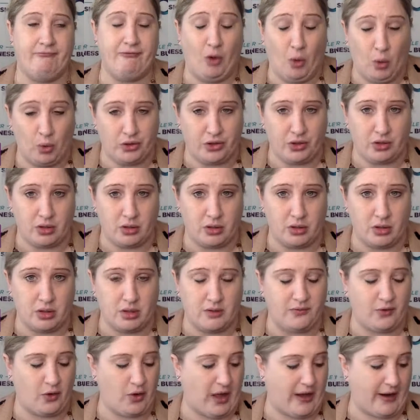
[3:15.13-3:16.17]

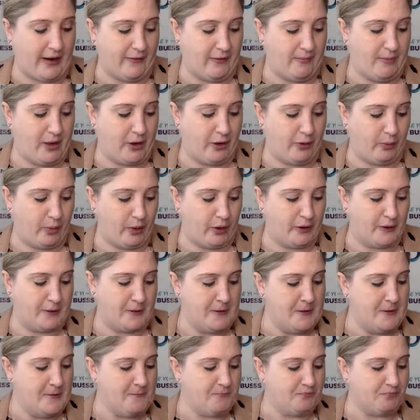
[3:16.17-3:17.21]
folders, for lack of a better word,
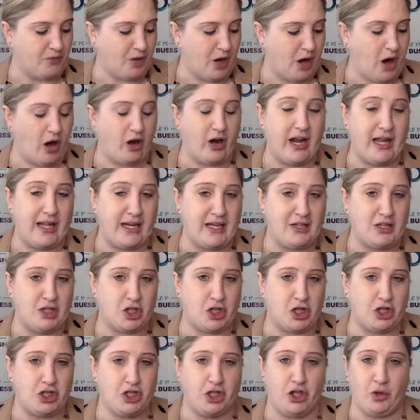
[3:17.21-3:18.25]
are in
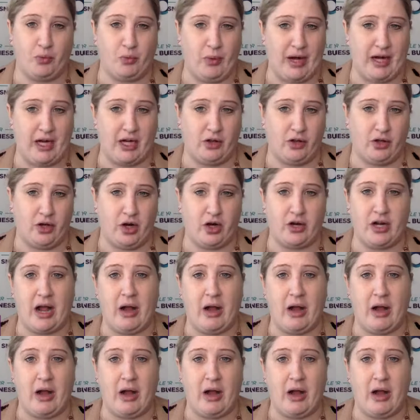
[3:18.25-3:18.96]
addition to the regular.